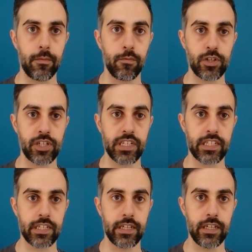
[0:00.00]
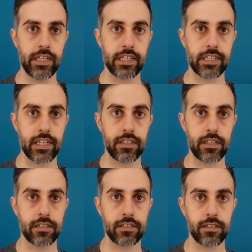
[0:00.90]
which is the
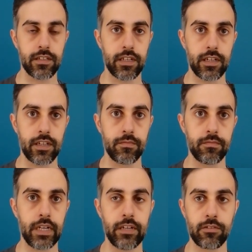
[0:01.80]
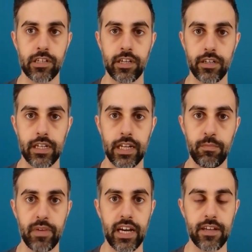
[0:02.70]
standard Linux kernel
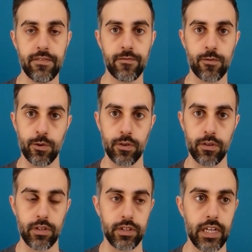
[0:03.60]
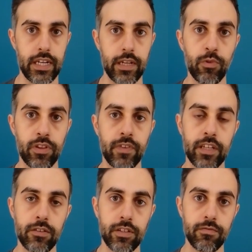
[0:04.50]
API for dealing with
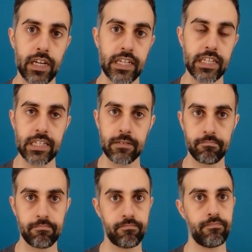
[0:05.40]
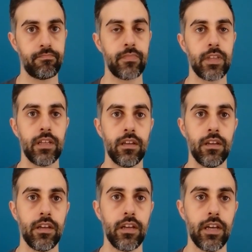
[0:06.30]
video devices.
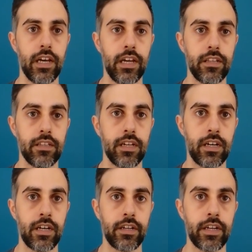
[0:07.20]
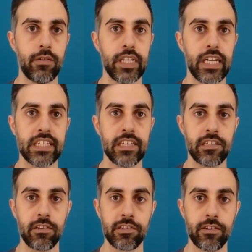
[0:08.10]
And nowadays there
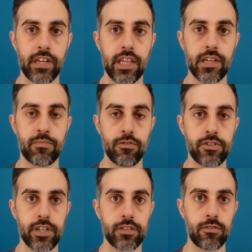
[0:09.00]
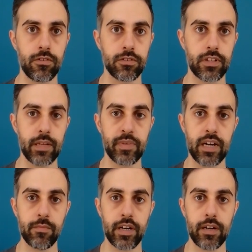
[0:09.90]
is also another project called
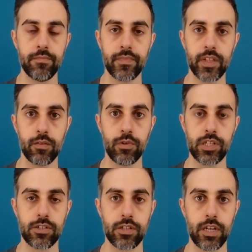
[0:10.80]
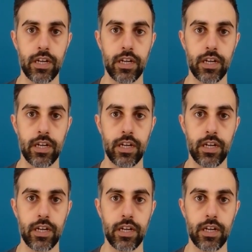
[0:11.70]
libcamera, which